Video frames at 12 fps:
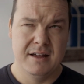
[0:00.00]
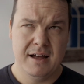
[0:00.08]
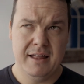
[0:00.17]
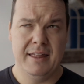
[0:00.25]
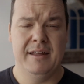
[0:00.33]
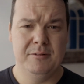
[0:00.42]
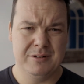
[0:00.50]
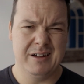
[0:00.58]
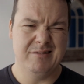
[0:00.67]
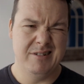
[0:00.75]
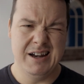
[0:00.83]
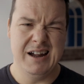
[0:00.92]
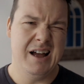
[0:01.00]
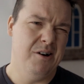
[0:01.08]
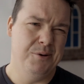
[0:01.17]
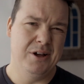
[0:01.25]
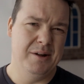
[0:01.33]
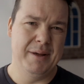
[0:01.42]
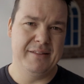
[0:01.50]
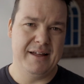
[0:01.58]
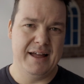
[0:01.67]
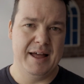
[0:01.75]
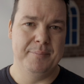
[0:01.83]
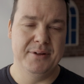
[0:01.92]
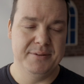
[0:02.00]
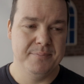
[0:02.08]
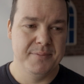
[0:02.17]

And then it was like, really, how are we going to make that happen?